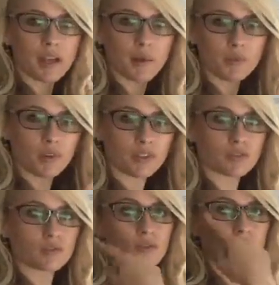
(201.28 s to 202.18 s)
I'm going
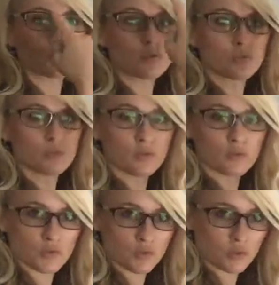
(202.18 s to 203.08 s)
to go to
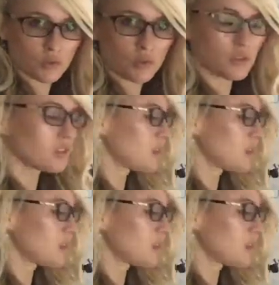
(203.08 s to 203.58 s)
school.